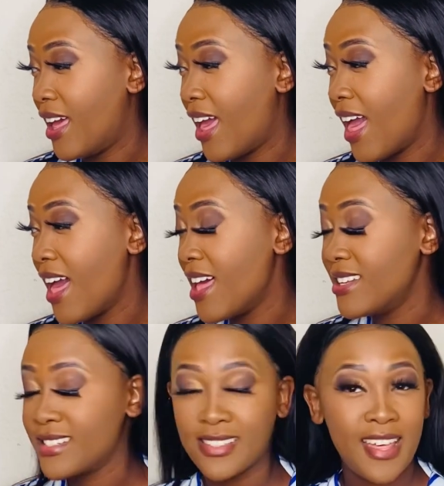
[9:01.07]

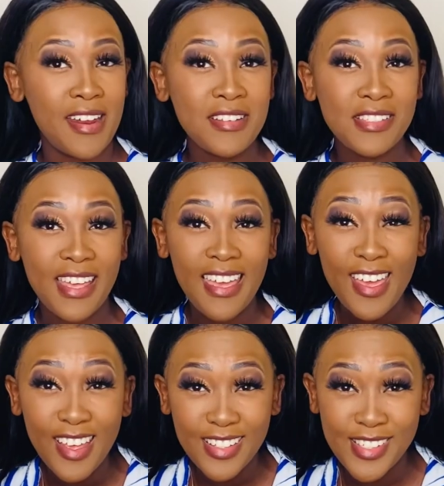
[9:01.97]
And that is
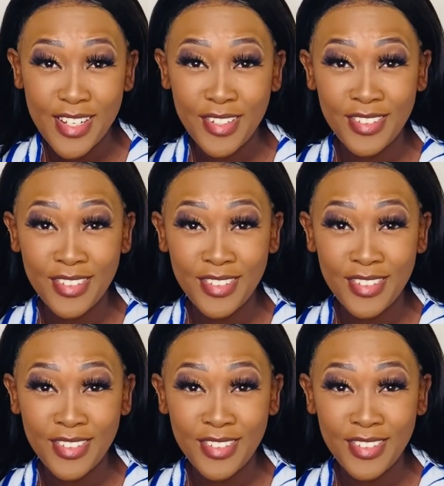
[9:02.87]
it.